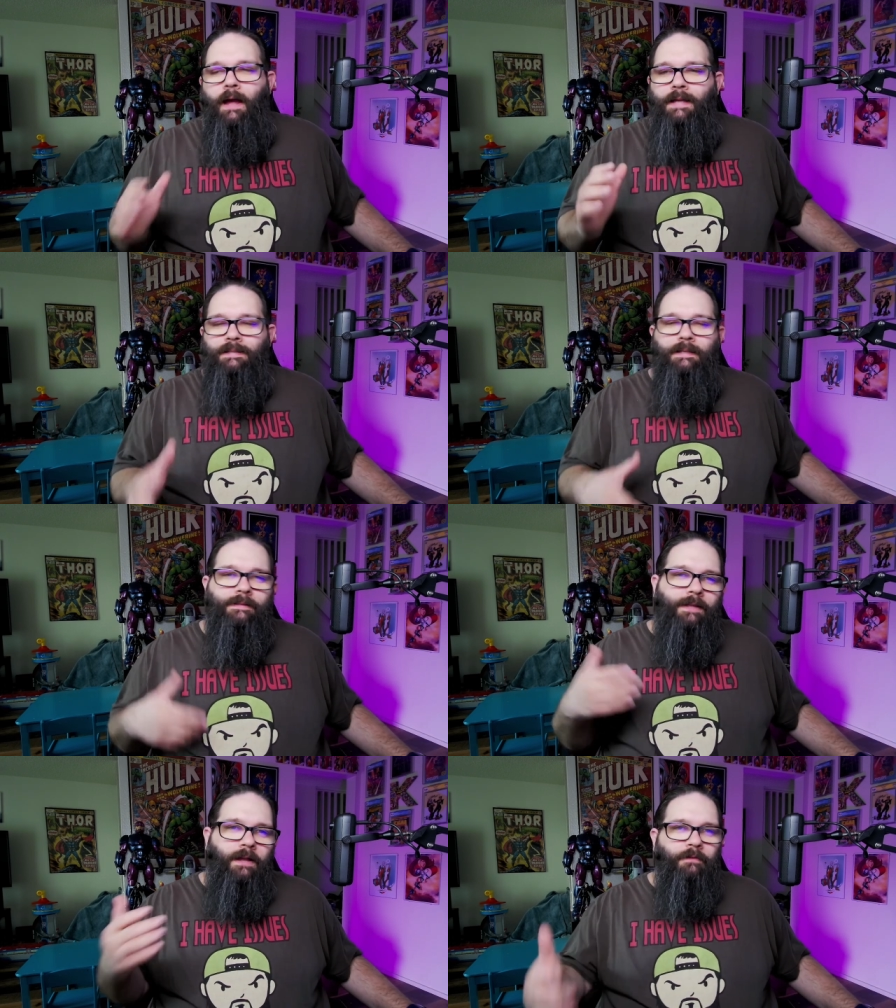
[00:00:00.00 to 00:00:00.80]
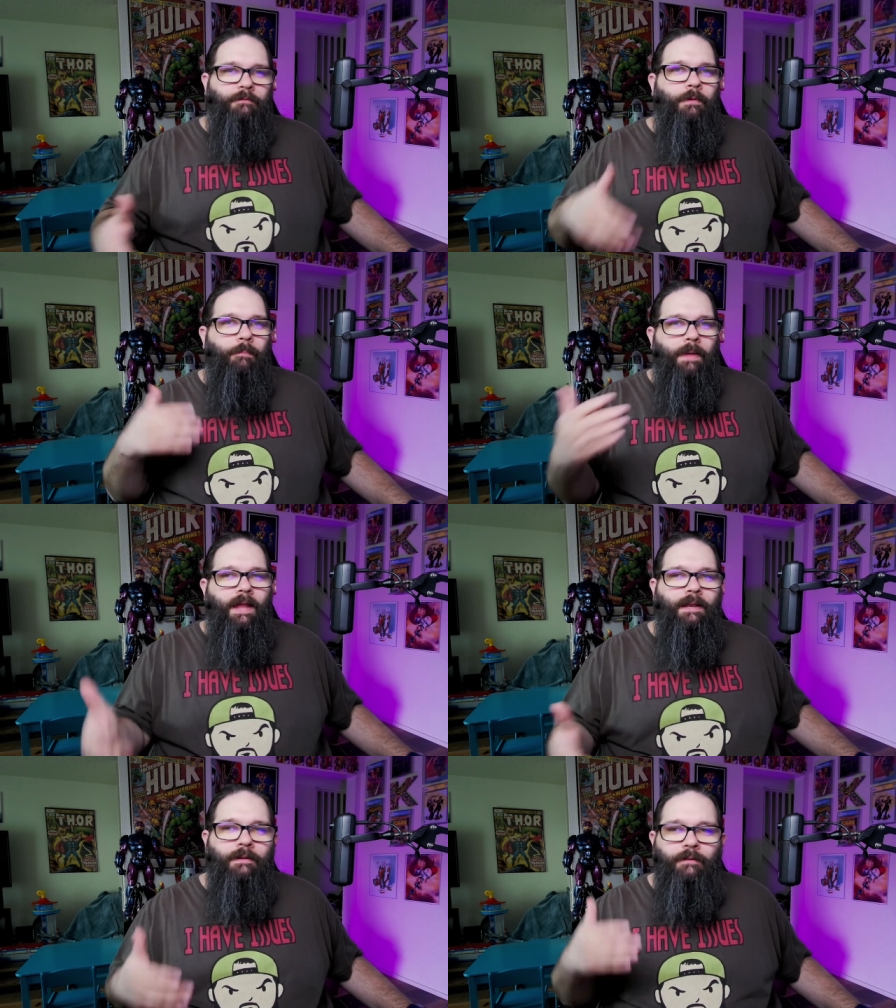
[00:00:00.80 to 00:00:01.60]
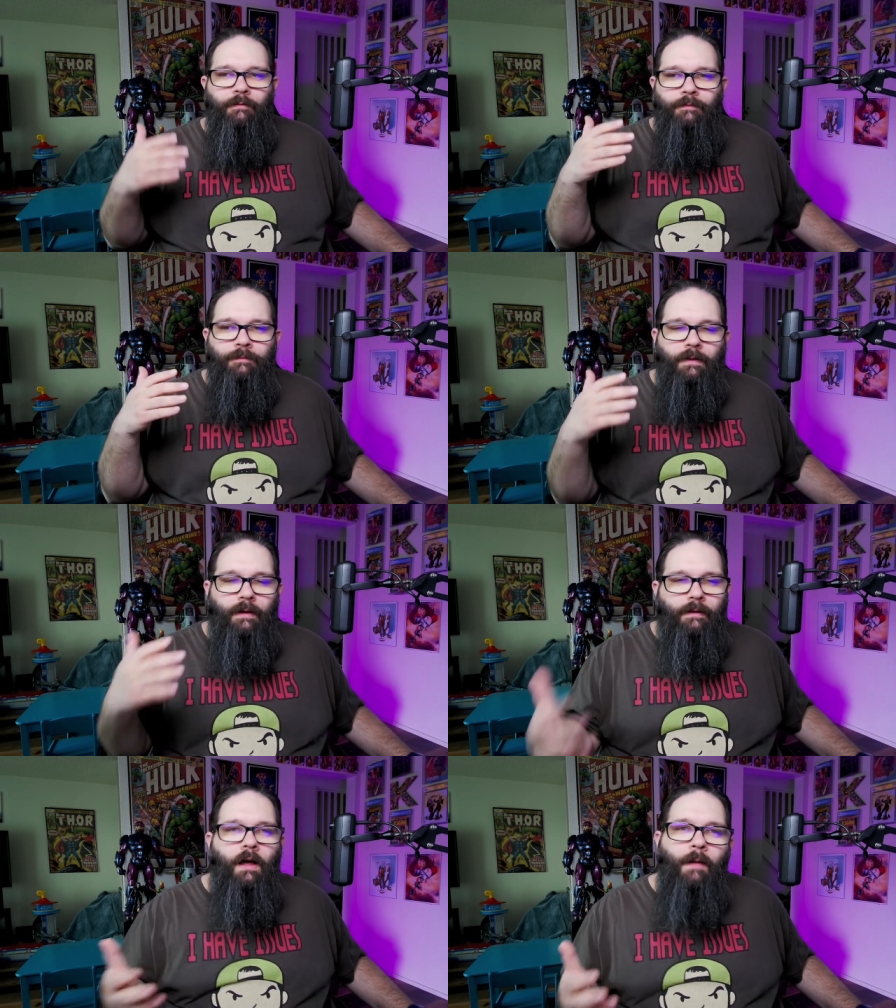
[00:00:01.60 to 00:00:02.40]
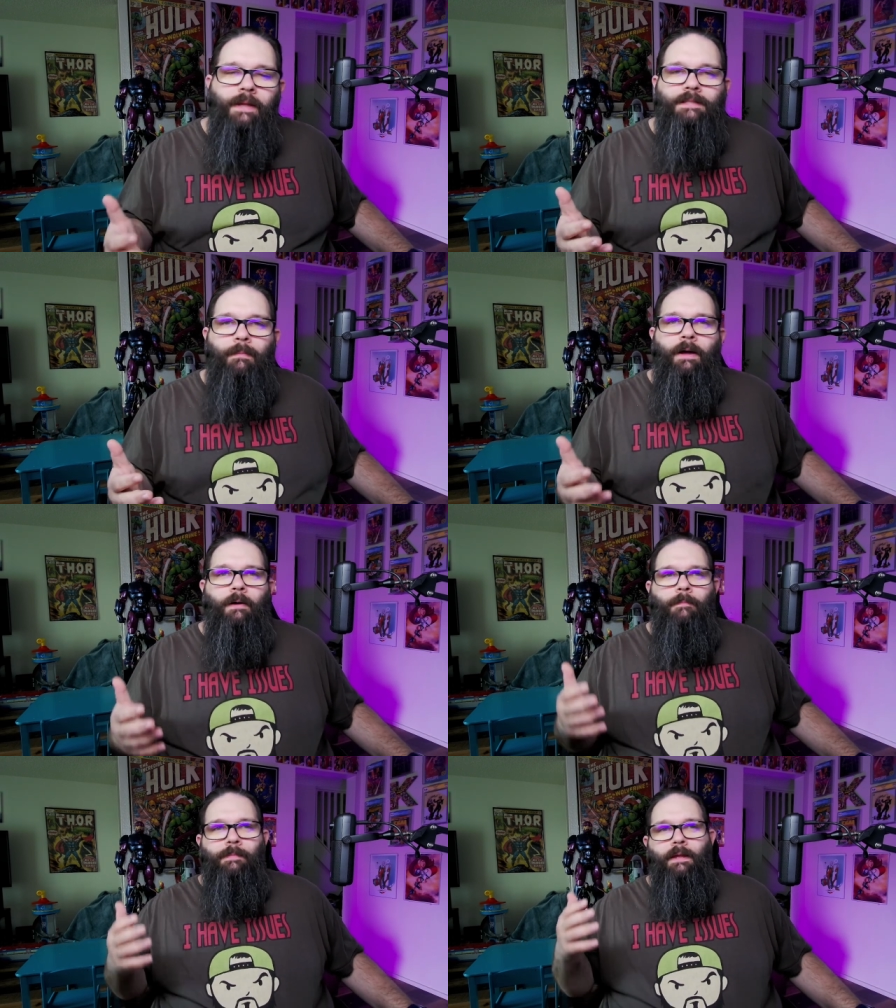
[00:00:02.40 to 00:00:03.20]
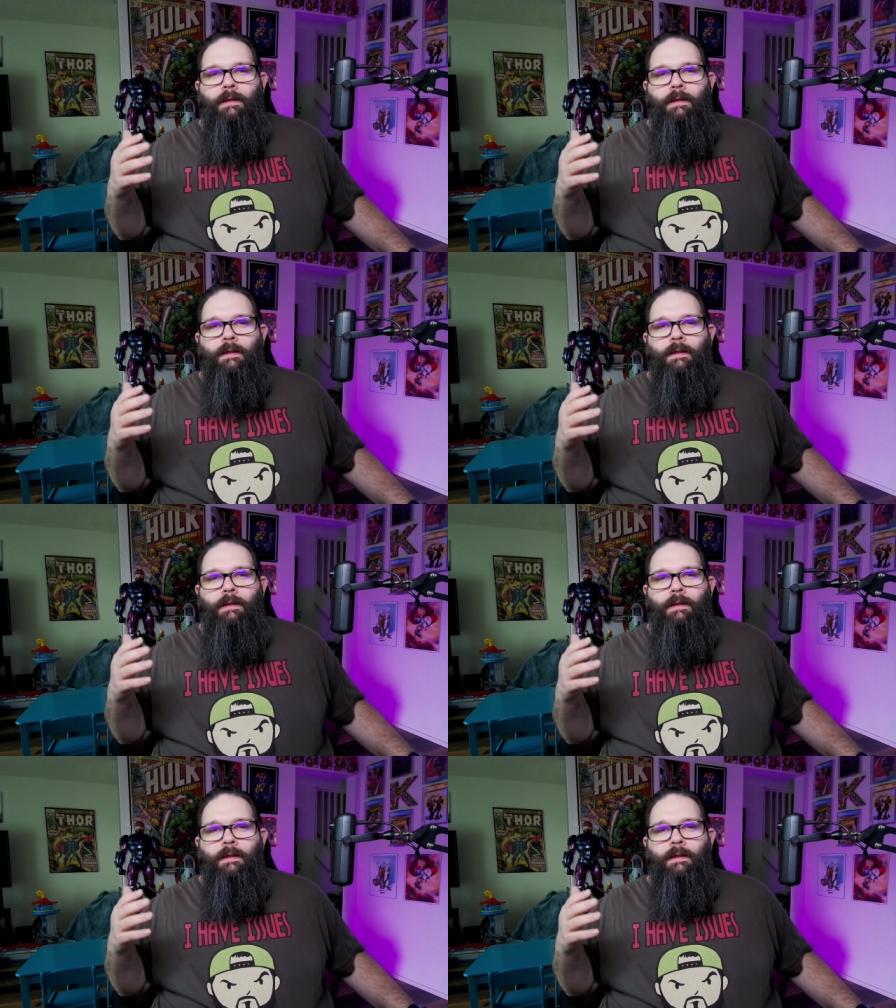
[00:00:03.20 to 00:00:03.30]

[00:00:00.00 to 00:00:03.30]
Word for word: I see this kind of repetitive uh, comment about,